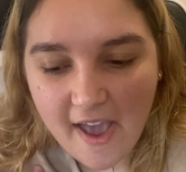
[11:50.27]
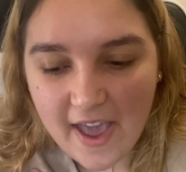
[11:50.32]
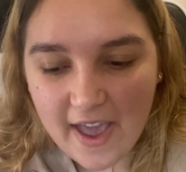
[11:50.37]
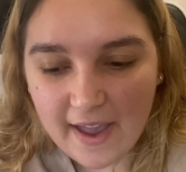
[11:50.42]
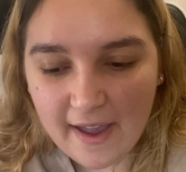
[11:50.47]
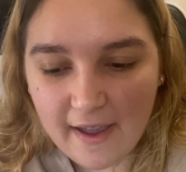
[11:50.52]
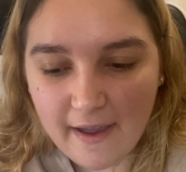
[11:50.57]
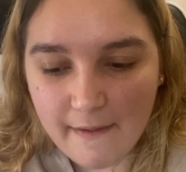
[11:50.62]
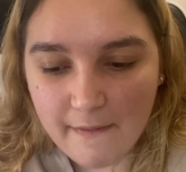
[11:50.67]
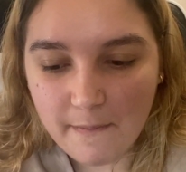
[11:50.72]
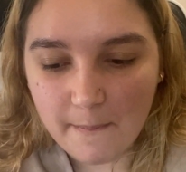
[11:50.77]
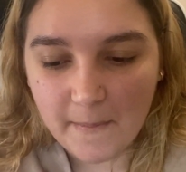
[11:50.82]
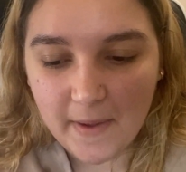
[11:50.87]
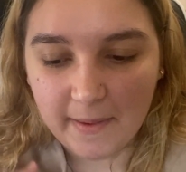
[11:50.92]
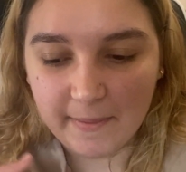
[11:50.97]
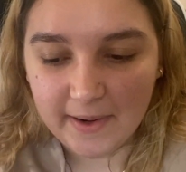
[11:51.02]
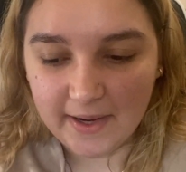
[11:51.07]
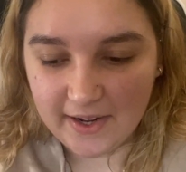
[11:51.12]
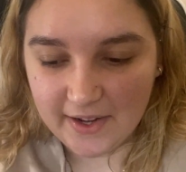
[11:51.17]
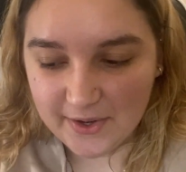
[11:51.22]
if my
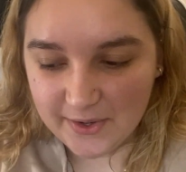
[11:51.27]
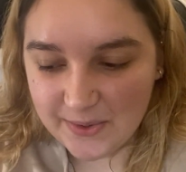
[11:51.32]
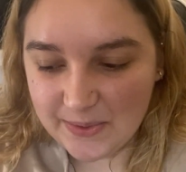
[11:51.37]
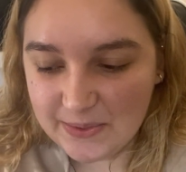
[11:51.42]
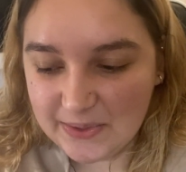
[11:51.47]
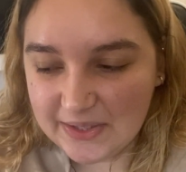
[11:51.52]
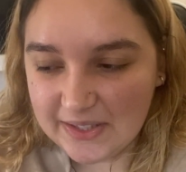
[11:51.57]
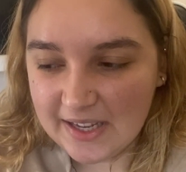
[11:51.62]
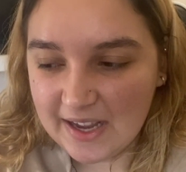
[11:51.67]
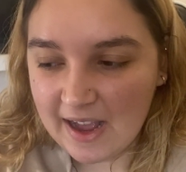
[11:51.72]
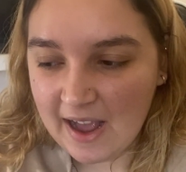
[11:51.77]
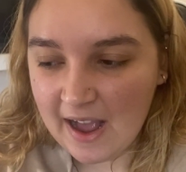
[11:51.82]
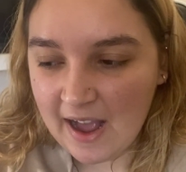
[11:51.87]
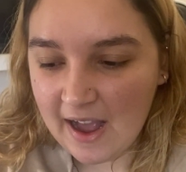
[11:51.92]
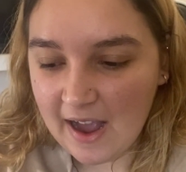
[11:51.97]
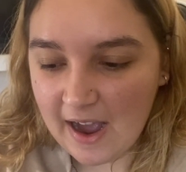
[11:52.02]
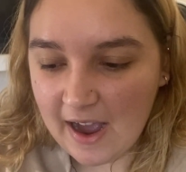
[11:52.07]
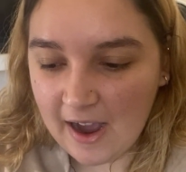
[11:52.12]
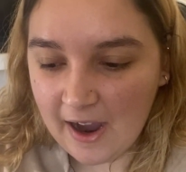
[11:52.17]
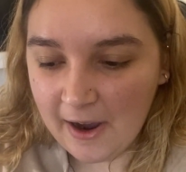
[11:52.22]
videos
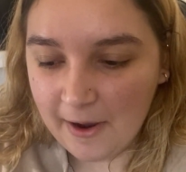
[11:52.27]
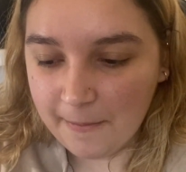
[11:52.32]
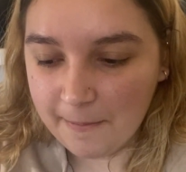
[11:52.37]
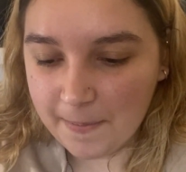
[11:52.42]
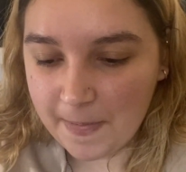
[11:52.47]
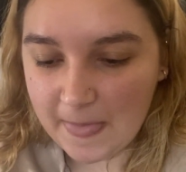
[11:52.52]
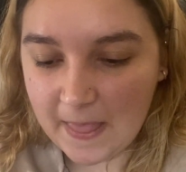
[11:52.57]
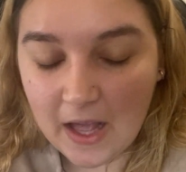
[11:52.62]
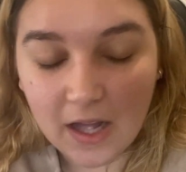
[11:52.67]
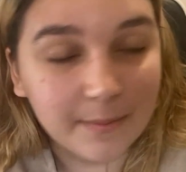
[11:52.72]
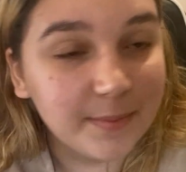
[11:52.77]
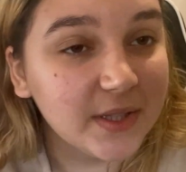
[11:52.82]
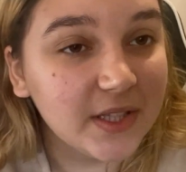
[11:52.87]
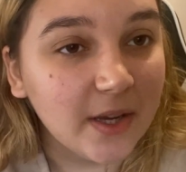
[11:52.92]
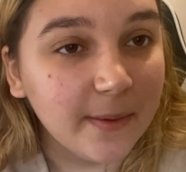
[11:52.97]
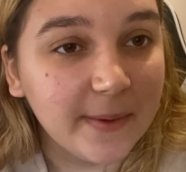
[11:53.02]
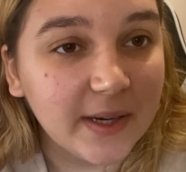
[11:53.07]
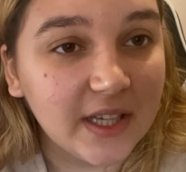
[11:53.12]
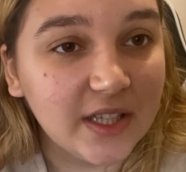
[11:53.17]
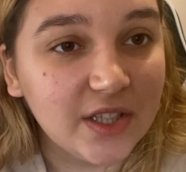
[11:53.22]
um, helped
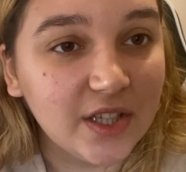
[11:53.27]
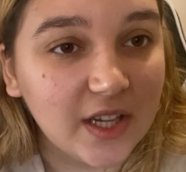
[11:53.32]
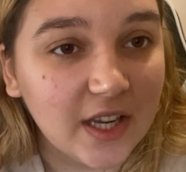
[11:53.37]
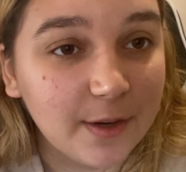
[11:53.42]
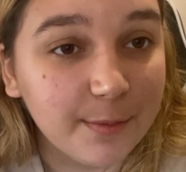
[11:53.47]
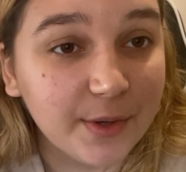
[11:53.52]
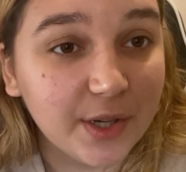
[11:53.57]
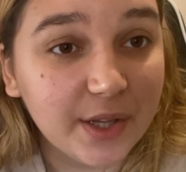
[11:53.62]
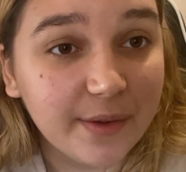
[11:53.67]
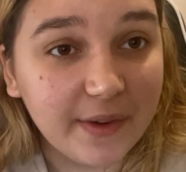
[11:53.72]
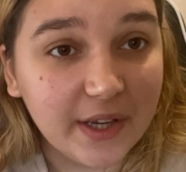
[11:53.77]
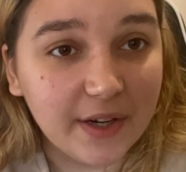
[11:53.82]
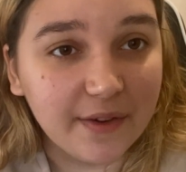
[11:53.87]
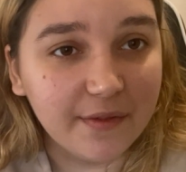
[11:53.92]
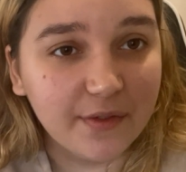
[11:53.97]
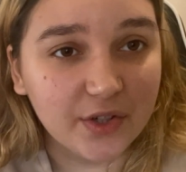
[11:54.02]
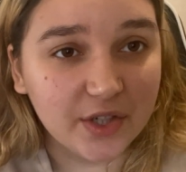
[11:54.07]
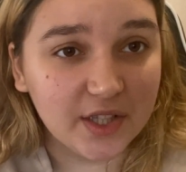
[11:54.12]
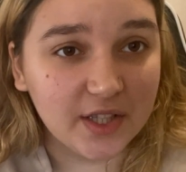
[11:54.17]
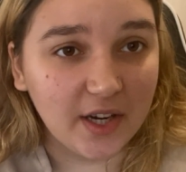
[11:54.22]
somebody to get motivated
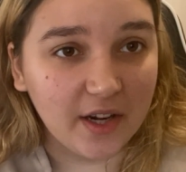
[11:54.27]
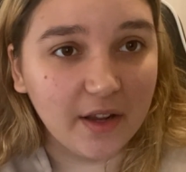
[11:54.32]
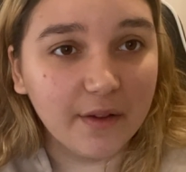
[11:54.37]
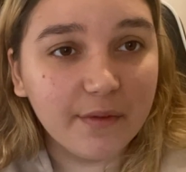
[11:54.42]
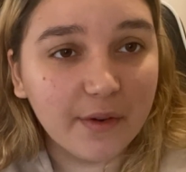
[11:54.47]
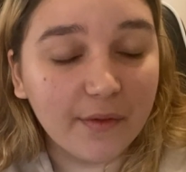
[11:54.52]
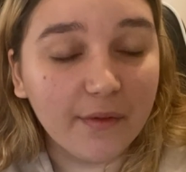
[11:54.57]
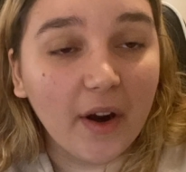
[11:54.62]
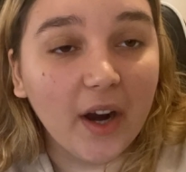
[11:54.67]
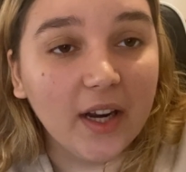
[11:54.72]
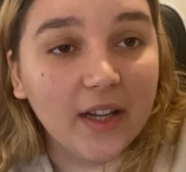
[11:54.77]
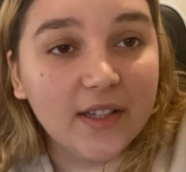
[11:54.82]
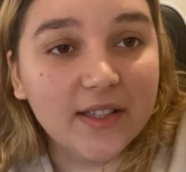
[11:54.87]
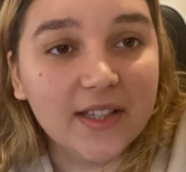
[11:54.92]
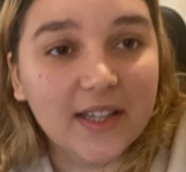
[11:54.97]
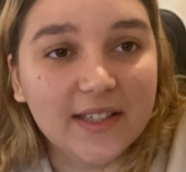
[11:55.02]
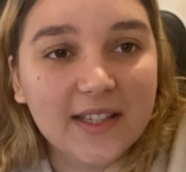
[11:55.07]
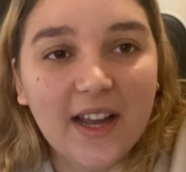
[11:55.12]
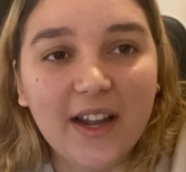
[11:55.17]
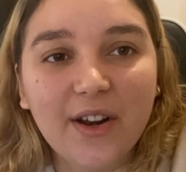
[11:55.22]
for studying for finals
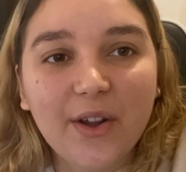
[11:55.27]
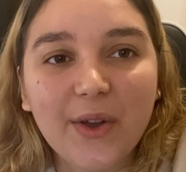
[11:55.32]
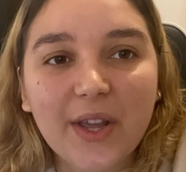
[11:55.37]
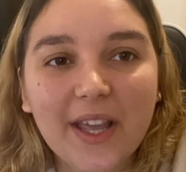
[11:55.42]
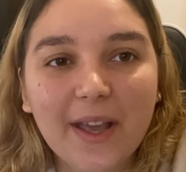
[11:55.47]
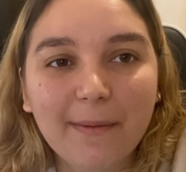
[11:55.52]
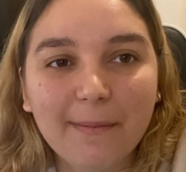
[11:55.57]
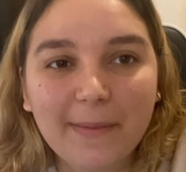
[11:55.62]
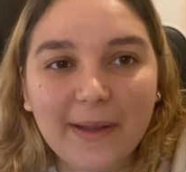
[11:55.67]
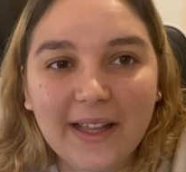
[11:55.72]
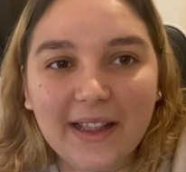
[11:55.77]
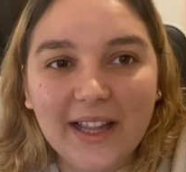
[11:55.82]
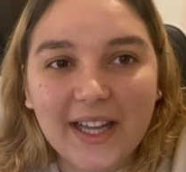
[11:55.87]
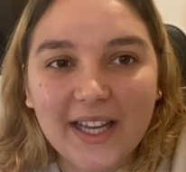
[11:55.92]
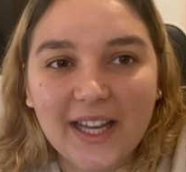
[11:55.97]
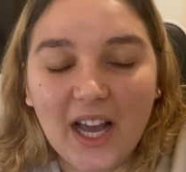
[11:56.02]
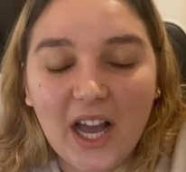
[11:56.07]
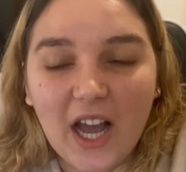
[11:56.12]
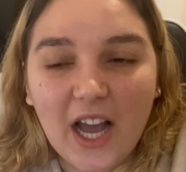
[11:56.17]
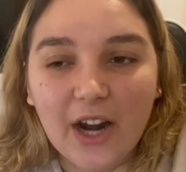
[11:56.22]
because I know it can be
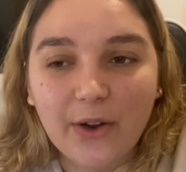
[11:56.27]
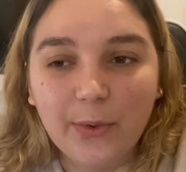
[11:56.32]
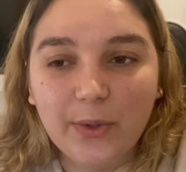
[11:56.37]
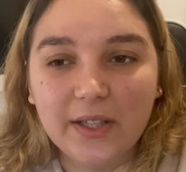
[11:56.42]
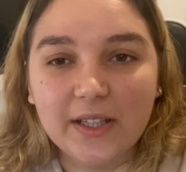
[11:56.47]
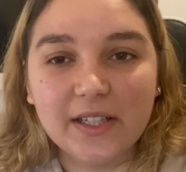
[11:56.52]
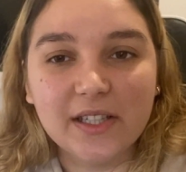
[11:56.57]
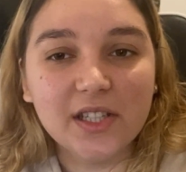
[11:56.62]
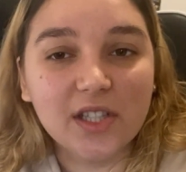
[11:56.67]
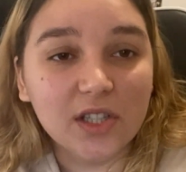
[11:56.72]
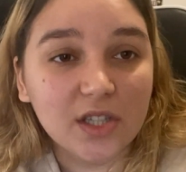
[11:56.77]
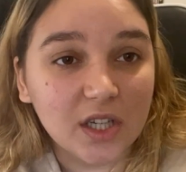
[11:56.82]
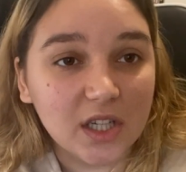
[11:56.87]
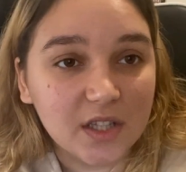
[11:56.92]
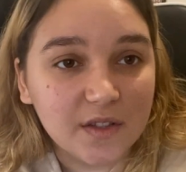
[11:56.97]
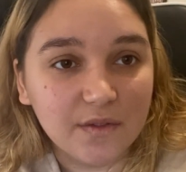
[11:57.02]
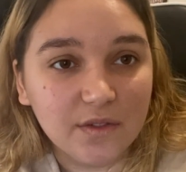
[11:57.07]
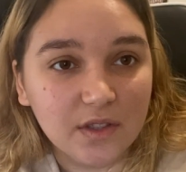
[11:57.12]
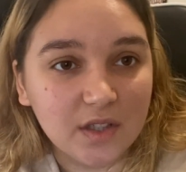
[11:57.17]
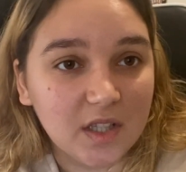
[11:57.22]
like a really
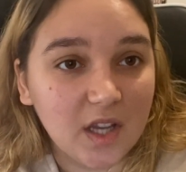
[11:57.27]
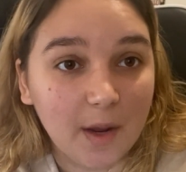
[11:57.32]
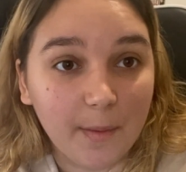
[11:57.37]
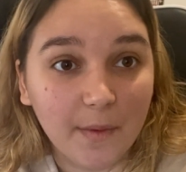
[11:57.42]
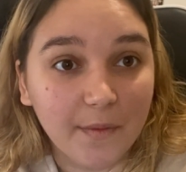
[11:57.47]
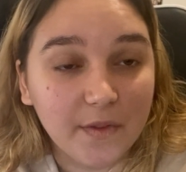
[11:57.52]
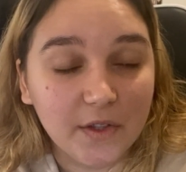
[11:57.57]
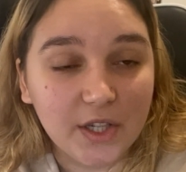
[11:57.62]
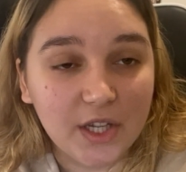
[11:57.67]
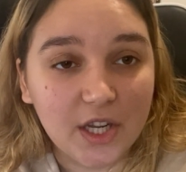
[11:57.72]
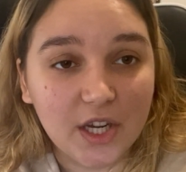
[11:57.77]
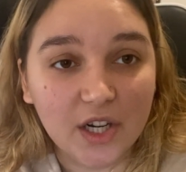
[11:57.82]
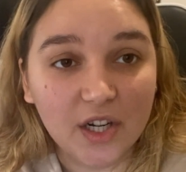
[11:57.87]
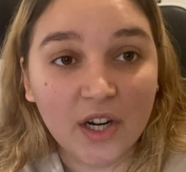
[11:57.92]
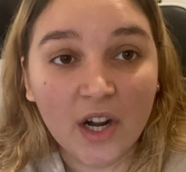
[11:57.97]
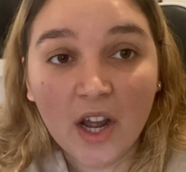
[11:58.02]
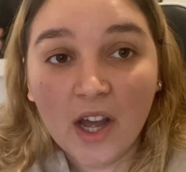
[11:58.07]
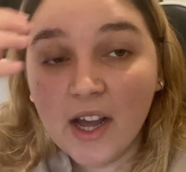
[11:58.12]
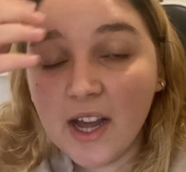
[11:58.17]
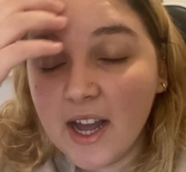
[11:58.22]
stressful time of the year
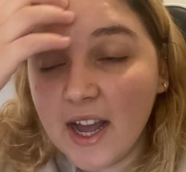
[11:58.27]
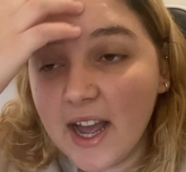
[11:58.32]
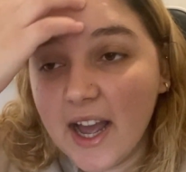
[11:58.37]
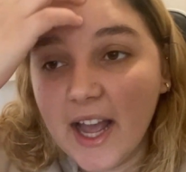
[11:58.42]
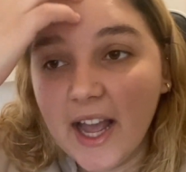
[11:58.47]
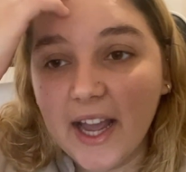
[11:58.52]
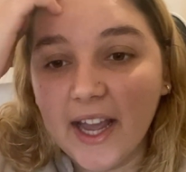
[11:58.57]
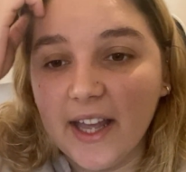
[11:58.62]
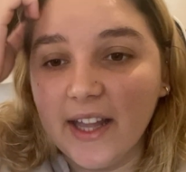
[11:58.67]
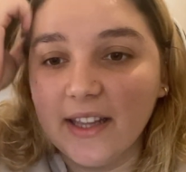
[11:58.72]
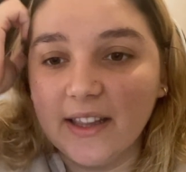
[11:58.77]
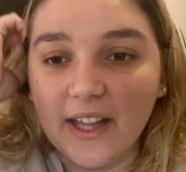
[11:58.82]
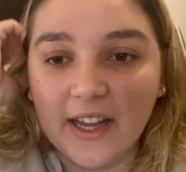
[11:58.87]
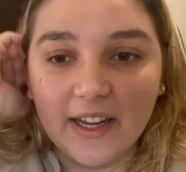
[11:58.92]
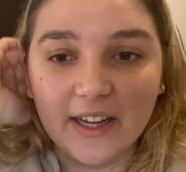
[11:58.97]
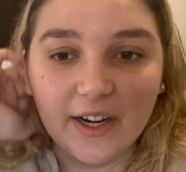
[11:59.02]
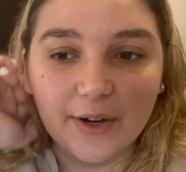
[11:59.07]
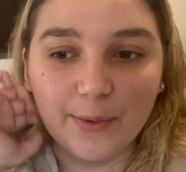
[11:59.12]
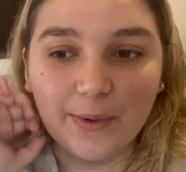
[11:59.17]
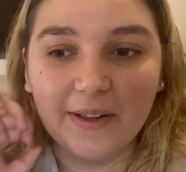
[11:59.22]
and
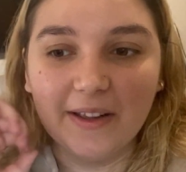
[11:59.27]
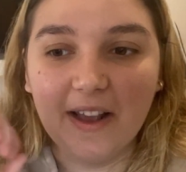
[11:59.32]
like a really